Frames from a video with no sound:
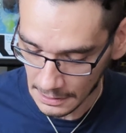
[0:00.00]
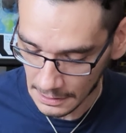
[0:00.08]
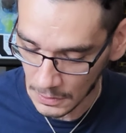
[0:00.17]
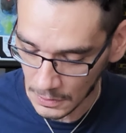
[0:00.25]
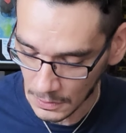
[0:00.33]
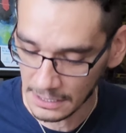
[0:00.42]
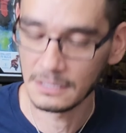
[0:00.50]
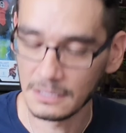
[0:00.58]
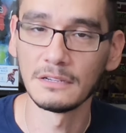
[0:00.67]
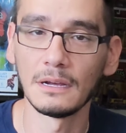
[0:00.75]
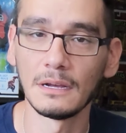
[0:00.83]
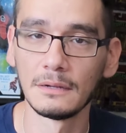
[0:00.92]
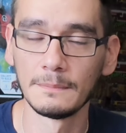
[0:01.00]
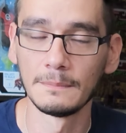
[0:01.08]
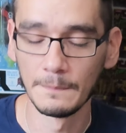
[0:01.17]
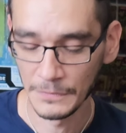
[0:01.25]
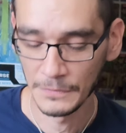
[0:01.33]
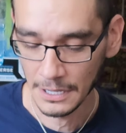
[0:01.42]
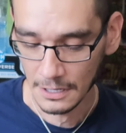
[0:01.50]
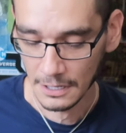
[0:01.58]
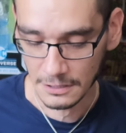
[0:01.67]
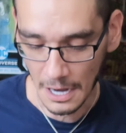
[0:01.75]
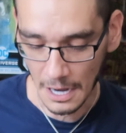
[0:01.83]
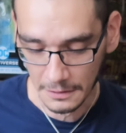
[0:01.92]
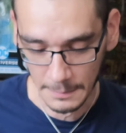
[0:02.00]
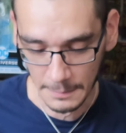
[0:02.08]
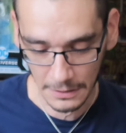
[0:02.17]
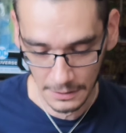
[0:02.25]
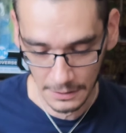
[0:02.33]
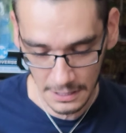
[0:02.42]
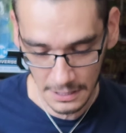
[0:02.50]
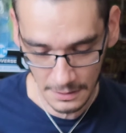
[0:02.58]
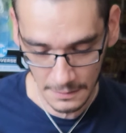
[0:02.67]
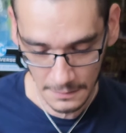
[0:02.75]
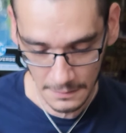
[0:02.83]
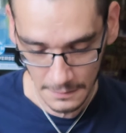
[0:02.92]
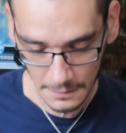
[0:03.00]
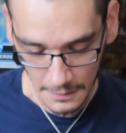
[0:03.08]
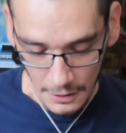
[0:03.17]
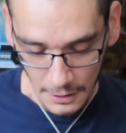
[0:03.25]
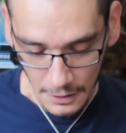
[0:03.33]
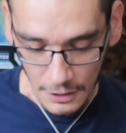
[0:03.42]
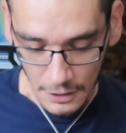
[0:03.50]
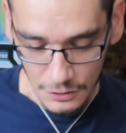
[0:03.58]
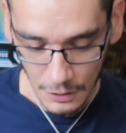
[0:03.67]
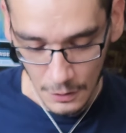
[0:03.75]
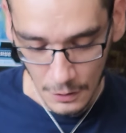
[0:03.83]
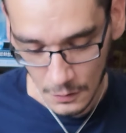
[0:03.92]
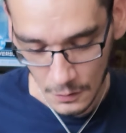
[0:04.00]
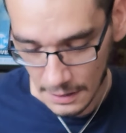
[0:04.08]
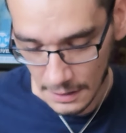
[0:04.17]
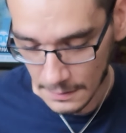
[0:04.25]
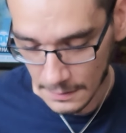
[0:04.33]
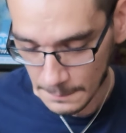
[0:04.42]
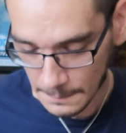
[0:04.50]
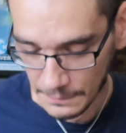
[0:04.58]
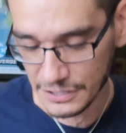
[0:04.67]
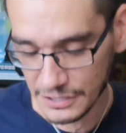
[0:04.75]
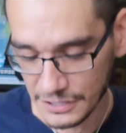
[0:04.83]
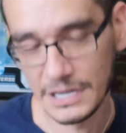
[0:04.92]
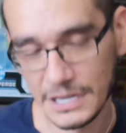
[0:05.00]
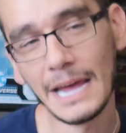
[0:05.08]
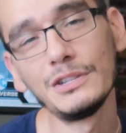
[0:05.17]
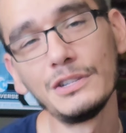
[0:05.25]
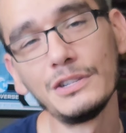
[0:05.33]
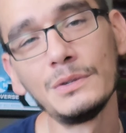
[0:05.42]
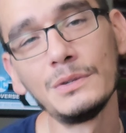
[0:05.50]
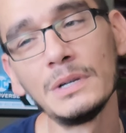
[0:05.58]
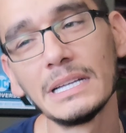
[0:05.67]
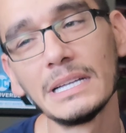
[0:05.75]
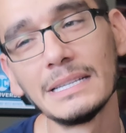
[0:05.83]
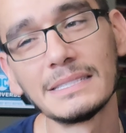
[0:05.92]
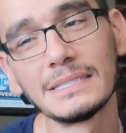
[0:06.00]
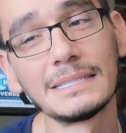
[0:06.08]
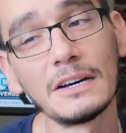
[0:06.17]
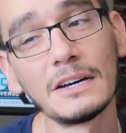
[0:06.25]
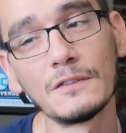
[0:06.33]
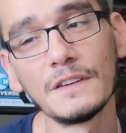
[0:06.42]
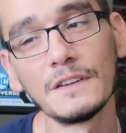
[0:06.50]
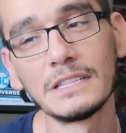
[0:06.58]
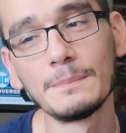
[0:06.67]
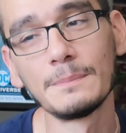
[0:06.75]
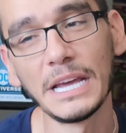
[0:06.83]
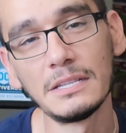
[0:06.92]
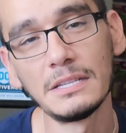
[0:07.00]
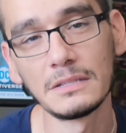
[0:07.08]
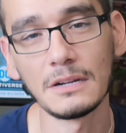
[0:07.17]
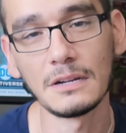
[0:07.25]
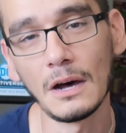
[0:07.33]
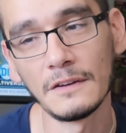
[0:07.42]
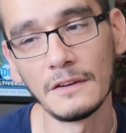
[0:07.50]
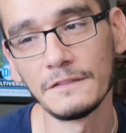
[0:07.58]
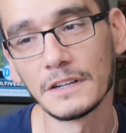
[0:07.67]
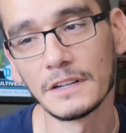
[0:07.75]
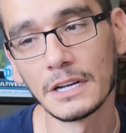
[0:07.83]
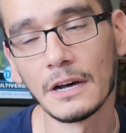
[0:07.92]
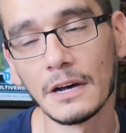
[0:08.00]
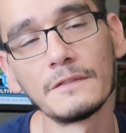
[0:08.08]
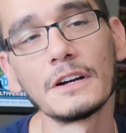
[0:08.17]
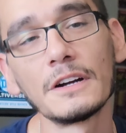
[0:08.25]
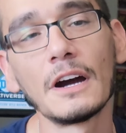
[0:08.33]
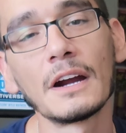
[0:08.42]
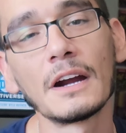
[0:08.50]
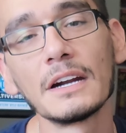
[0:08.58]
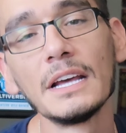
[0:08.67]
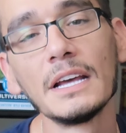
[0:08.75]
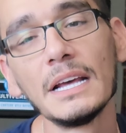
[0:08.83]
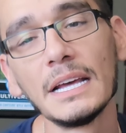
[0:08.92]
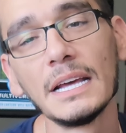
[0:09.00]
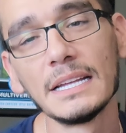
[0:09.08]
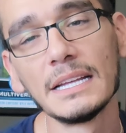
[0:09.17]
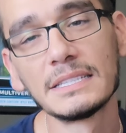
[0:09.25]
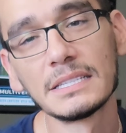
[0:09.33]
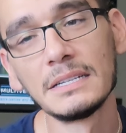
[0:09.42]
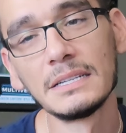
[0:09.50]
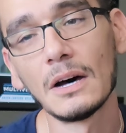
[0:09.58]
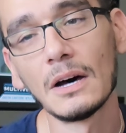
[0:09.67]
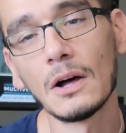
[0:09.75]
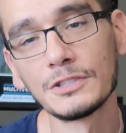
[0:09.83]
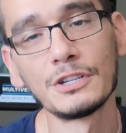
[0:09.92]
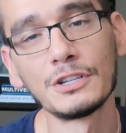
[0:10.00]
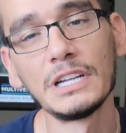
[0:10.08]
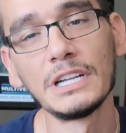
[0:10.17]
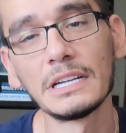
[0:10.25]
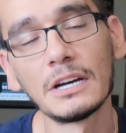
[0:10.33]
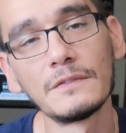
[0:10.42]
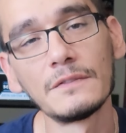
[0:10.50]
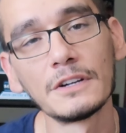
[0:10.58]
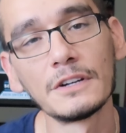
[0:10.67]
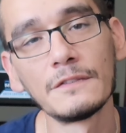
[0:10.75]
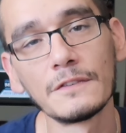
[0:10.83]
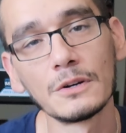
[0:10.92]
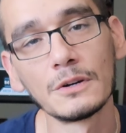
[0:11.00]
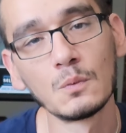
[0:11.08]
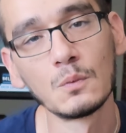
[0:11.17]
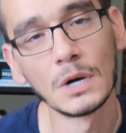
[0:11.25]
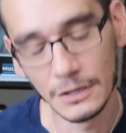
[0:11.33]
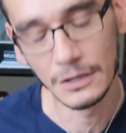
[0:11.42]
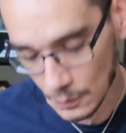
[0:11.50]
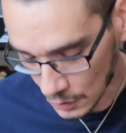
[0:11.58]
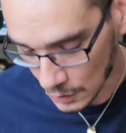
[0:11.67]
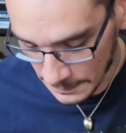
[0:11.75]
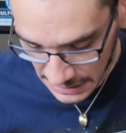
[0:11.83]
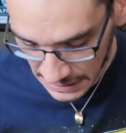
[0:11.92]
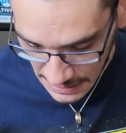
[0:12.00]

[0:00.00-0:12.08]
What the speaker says: I wanted to talk about here. So the statue itself, it's based off cover art. It's an alternate cover for Wonder Woman.